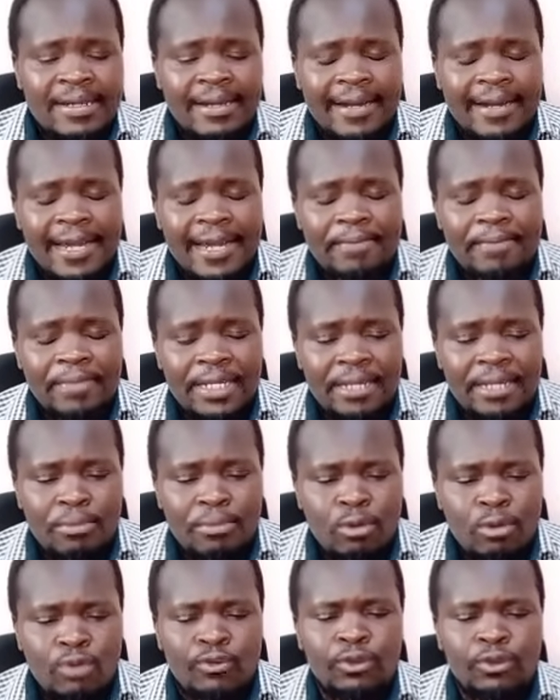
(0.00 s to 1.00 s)
can be
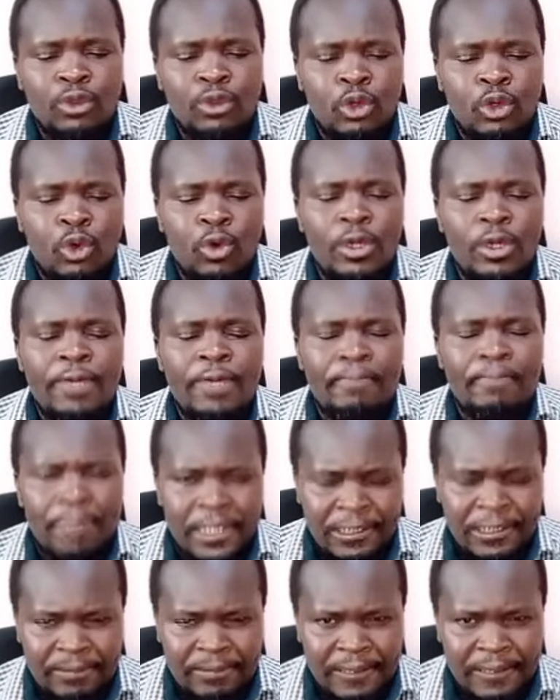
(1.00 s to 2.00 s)
removed through
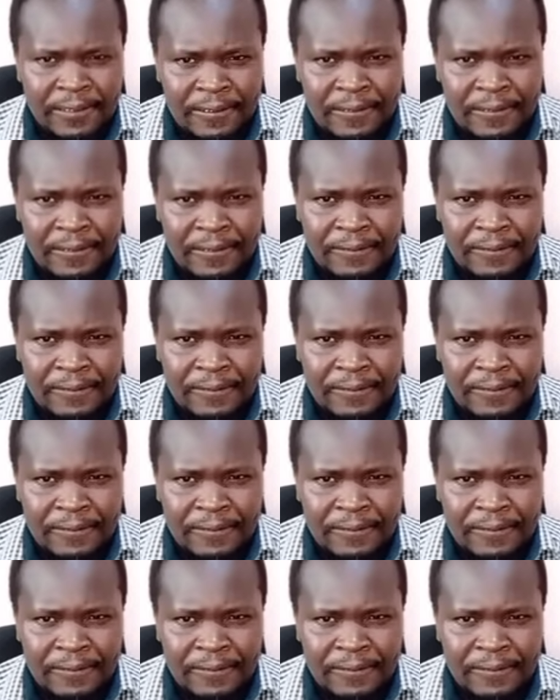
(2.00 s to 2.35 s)
impeachment.